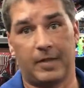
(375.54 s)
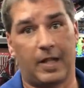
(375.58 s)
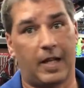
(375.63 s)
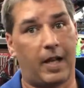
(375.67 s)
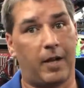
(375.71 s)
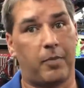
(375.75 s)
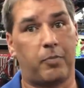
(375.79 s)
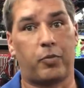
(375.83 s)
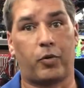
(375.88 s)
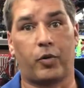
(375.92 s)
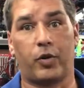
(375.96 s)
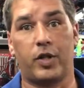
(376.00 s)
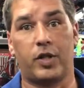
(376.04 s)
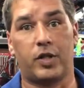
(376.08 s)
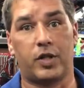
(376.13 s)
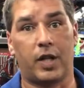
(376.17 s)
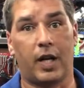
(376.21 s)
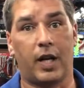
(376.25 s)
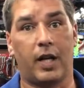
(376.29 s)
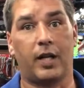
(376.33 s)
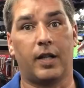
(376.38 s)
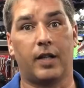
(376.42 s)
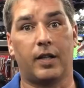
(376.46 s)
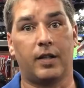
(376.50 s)
I
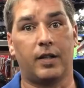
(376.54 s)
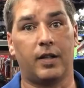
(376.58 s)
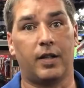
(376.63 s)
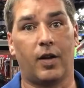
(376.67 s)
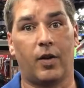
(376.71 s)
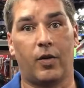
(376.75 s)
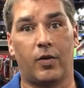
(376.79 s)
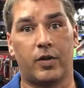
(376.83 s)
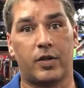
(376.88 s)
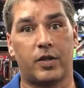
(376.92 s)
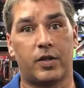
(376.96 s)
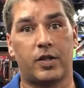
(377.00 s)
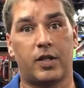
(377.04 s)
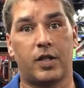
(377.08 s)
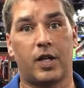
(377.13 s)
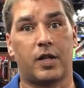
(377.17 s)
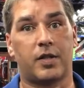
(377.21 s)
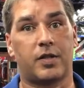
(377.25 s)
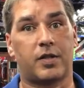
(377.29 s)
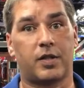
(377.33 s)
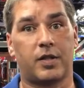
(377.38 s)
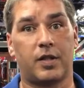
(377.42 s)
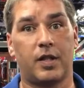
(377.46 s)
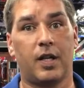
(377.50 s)
appreciate it. You know, it's
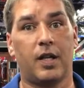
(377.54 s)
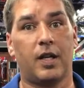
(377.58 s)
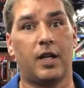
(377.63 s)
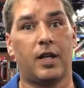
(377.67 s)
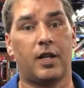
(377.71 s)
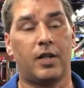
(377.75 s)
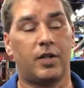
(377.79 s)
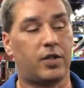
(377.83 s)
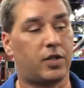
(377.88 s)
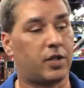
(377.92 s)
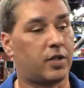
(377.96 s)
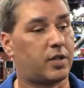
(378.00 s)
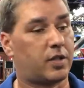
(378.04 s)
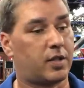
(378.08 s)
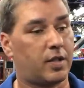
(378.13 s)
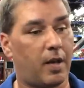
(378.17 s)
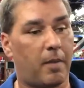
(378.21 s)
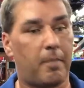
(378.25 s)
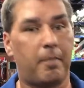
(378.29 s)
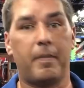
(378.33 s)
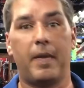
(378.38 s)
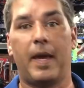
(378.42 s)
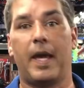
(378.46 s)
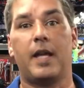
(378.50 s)
just
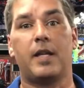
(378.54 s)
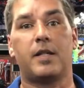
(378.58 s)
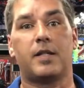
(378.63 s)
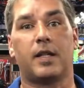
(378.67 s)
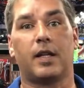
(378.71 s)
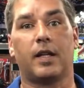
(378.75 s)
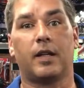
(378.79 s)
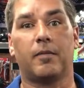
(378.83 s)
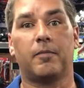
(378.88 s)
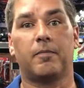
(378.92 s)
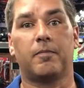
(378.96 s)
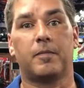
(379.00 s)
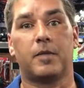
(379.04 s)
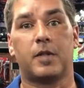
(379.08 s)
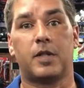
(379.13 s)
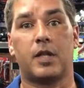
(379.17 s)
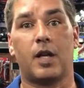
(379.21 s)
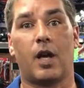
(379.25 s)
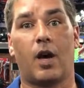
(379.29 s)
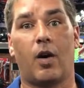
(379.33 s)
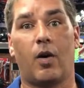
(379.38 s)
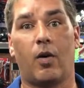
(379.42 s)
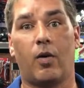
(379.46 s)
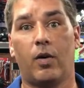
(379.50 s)
amazing.
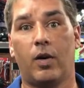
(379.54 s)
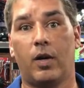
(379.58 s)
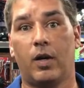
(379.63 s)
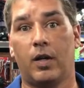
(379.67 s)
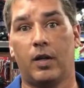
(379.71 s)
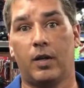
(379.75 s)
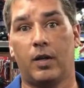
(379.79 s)
So,